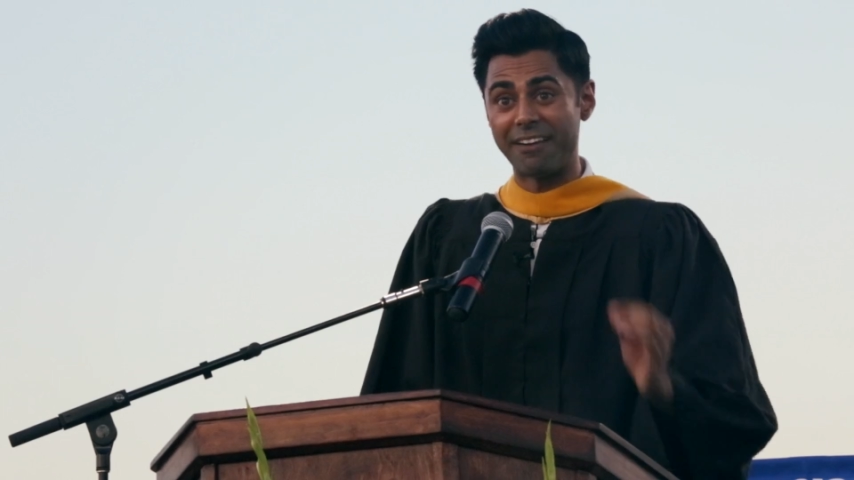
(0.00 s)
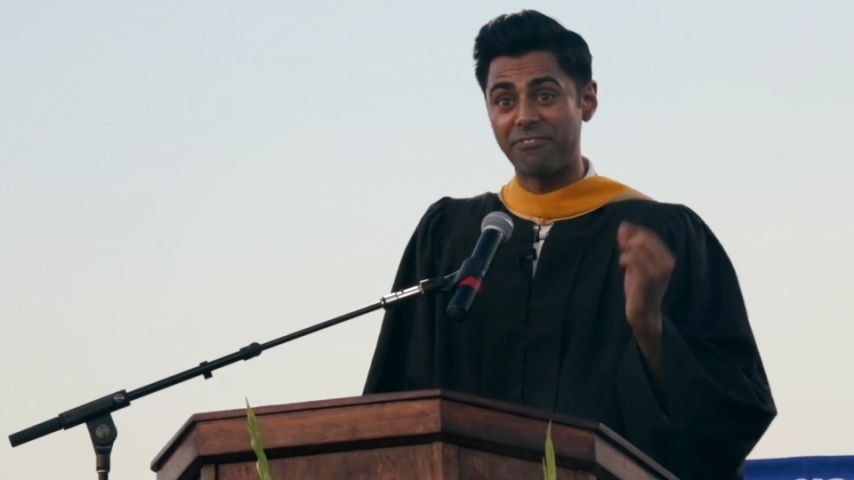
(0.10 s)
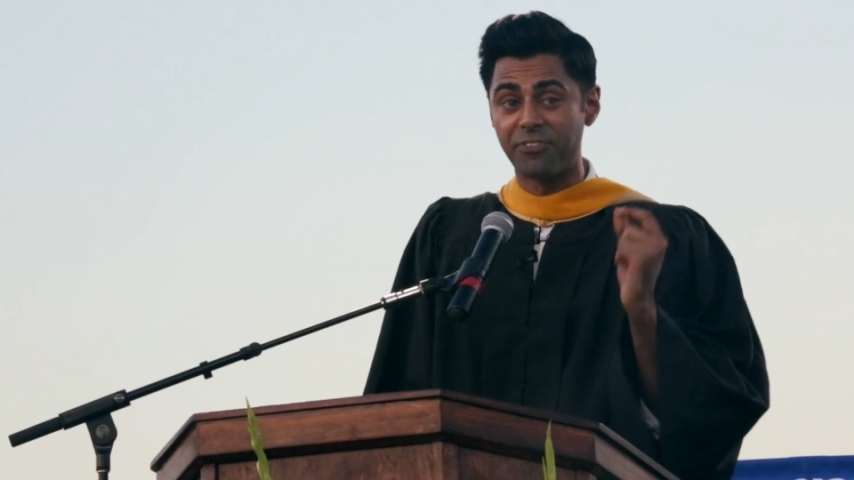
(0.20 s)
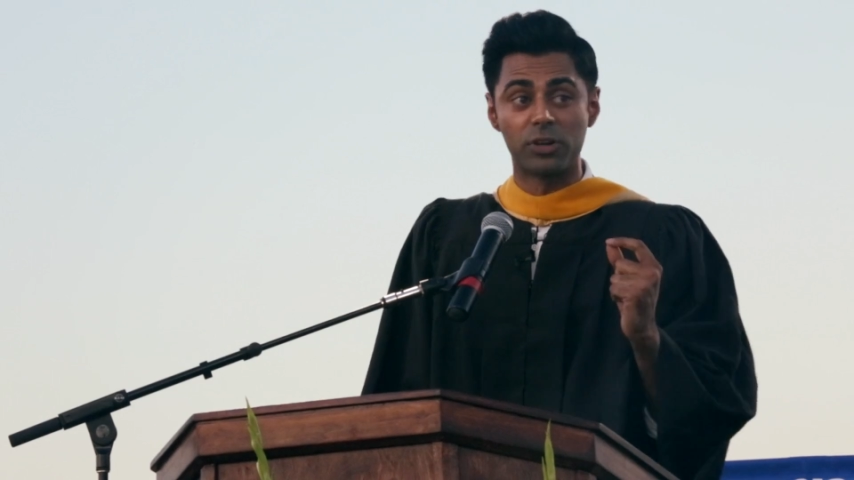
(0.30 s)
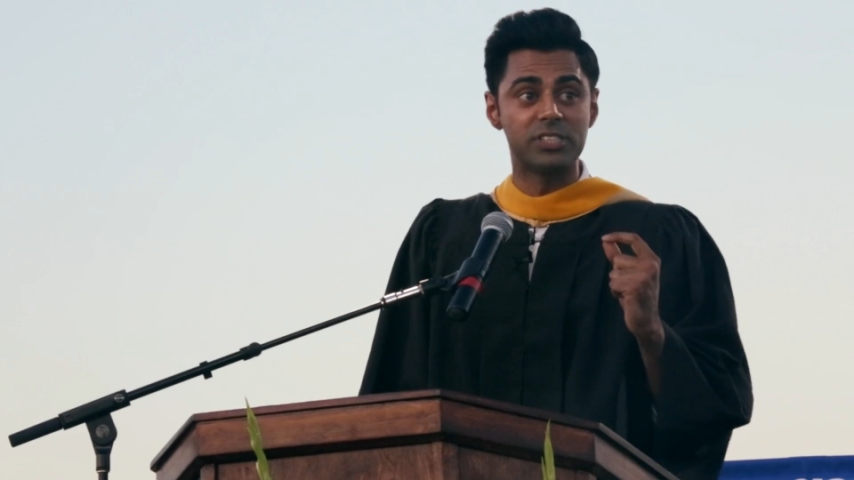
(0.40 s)
that
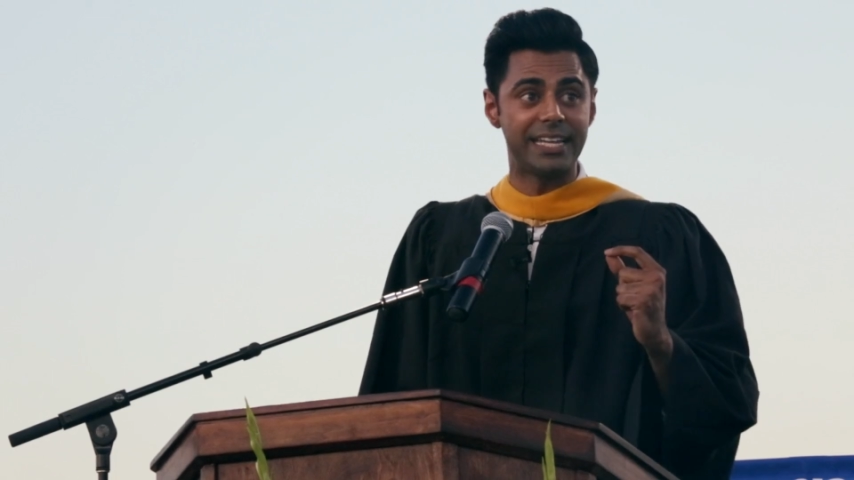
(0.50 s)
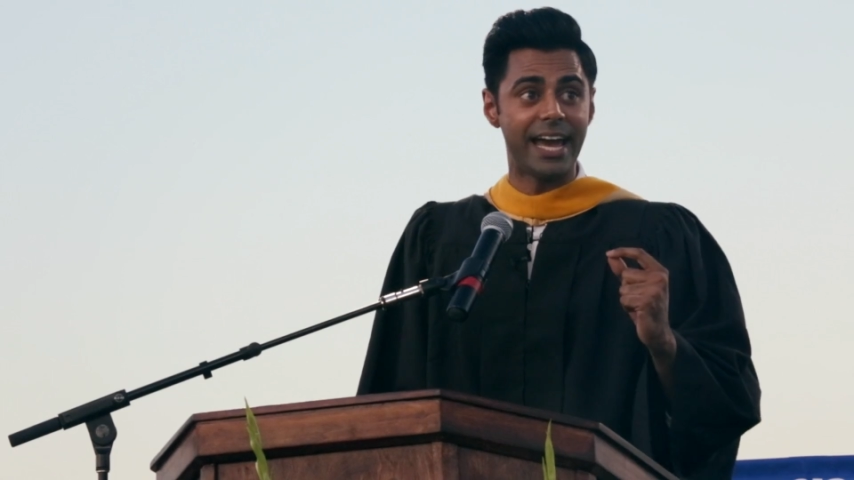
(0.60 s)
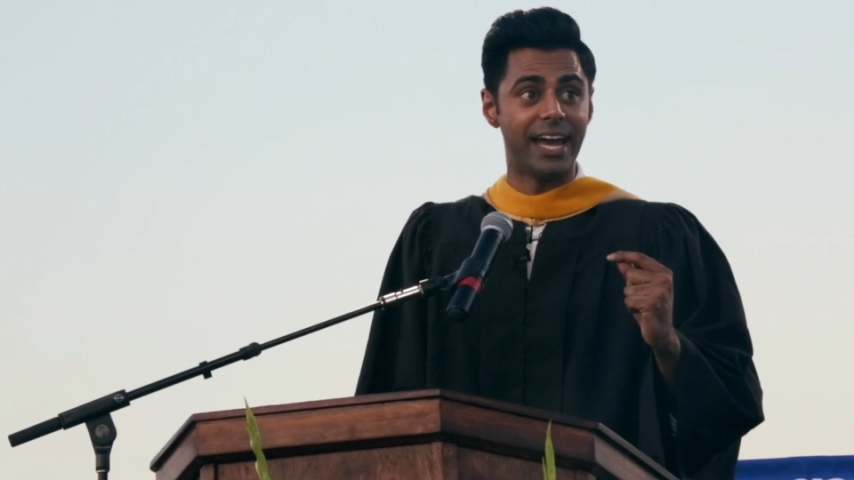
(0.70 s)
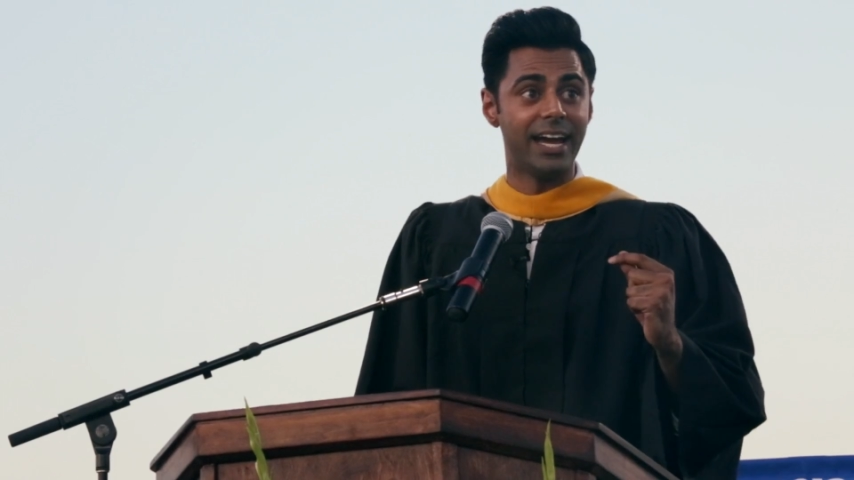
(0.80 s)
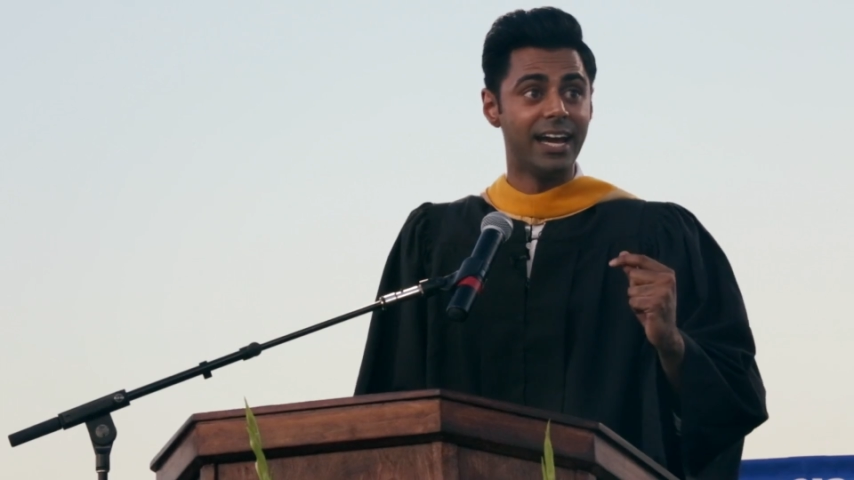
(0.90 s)
first
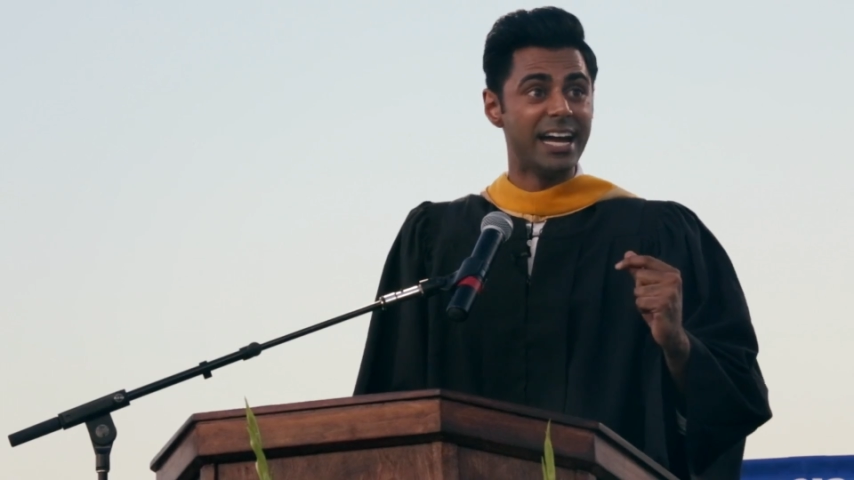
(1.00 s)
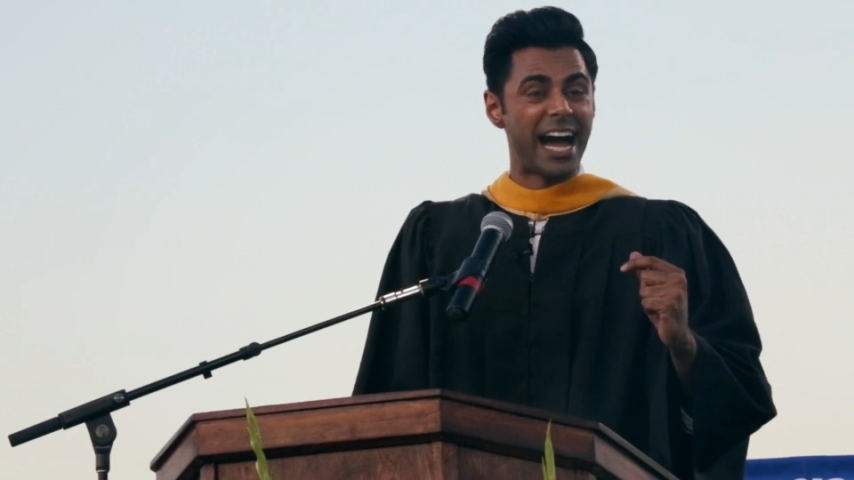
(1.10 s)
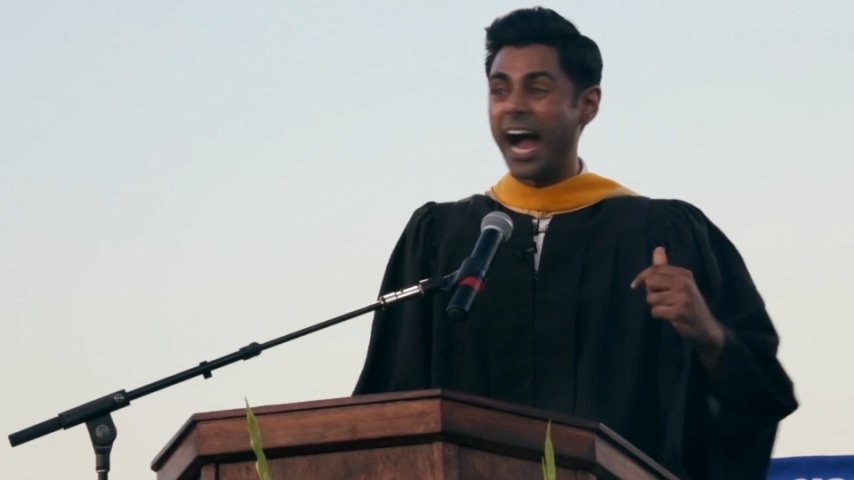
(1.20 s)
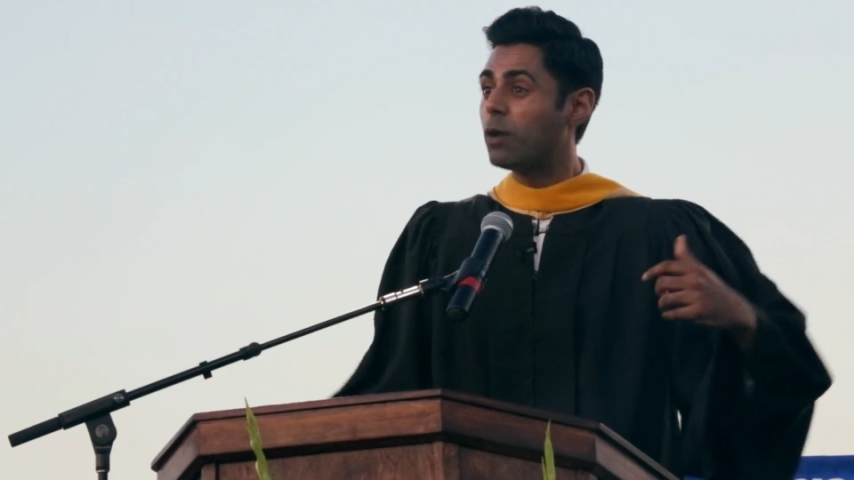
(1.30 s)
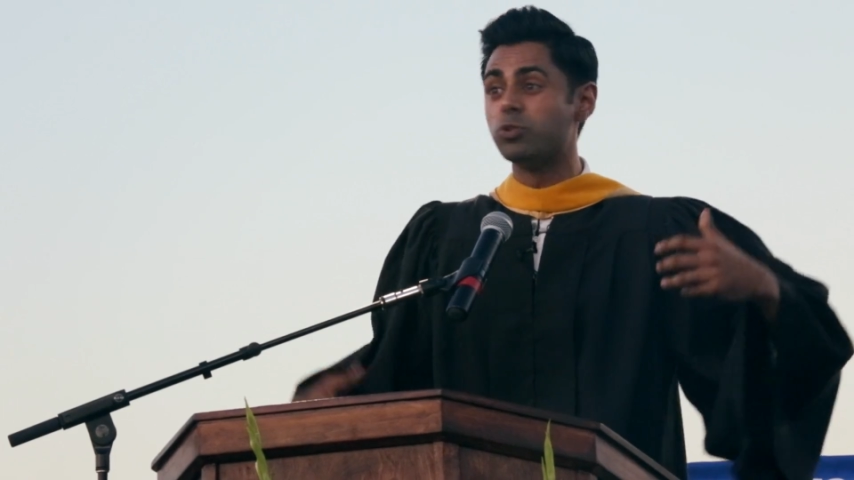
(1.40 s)
day, I